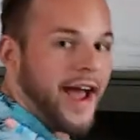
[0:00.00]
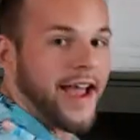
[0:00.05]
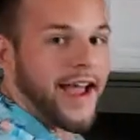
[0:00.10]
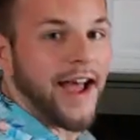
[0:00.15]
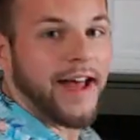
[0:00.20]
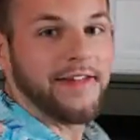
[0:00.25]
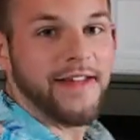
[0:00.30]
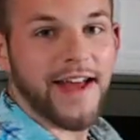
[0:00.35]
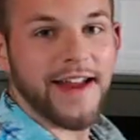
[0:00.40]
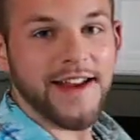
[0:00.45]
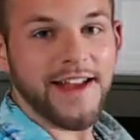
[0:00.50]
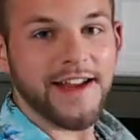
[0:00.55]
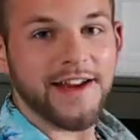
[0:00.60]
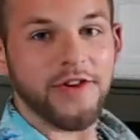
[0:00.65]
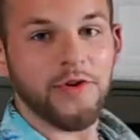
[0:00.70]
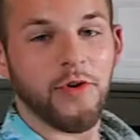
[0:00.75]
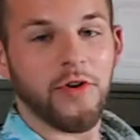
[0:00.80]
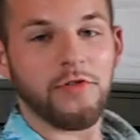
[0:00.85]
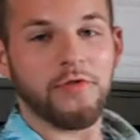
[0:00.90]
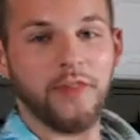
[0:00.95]
and then in
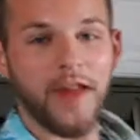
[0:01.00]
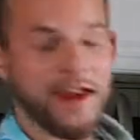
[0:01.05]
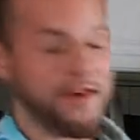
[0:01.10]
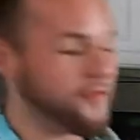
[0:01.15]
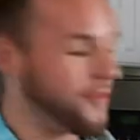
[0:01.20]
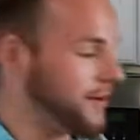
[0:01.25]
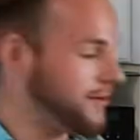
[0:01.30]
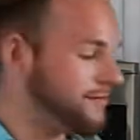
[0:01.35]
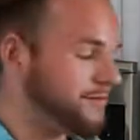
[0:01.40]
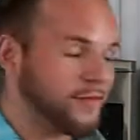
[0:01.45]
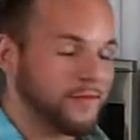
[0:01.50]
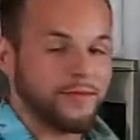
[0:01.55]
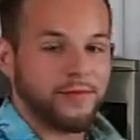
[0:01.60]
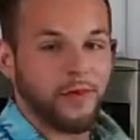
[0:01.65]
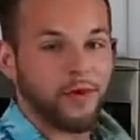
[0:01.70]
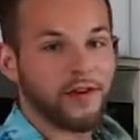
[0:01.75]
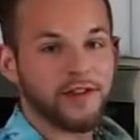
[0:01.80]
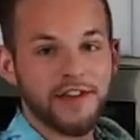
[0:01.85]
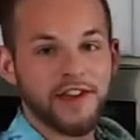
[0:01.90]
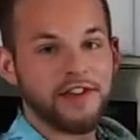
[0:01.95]
your favorite
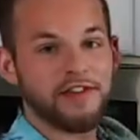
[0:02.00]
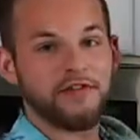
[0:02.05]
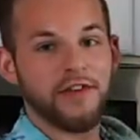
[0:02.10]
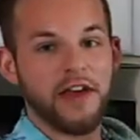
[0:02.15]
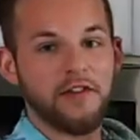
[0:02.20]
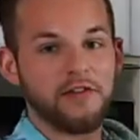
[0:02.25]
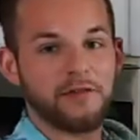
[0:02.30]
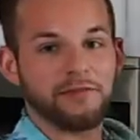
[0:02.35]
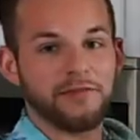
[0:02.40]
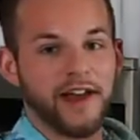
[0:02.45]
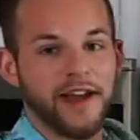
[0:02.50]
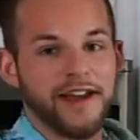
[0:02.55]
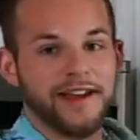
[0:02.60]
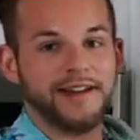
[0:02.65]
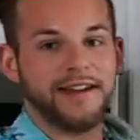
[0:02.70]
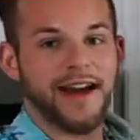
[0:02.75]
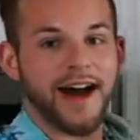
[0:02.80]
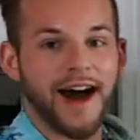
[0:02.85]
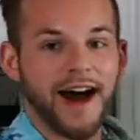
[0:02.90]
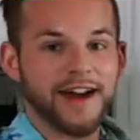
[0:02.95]
or least favorite plate,
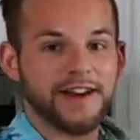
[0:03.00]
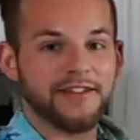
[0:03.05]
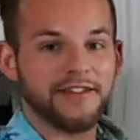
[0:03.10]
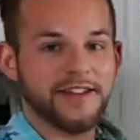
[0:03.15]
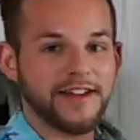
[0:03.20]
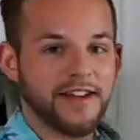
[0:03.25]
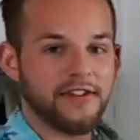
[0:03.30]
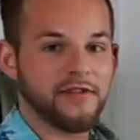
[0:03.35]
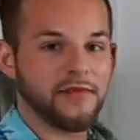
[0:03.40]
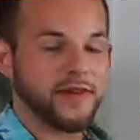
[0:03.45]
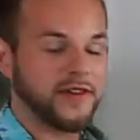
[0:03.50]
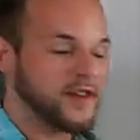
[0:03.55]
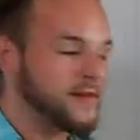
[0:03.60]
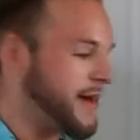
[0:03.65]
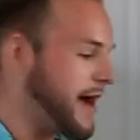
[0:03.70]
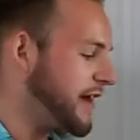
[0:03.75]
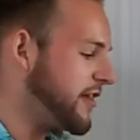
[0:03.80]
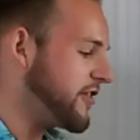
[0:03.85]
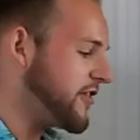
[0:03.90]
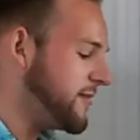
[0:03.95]
honestly doesn't really
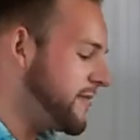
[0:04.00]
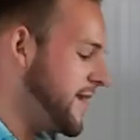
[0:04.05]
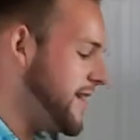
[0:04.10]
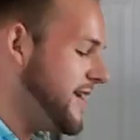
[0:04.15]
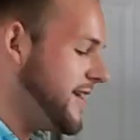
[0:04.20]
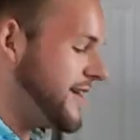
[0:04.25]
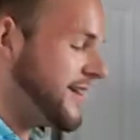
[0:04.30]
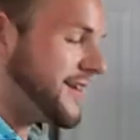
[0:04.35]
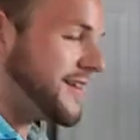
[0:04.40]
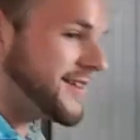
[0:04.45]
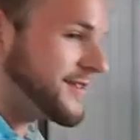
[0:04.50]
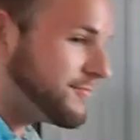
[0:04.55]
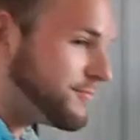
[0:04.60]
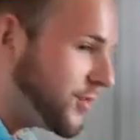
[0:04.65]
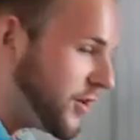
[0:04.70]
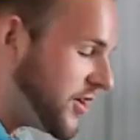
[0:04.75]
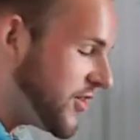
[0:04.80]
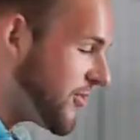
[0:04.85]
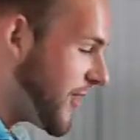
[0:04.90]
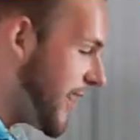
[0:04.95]
matter to me,
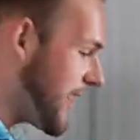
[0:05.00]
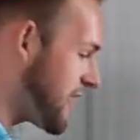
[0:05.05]
put your eggs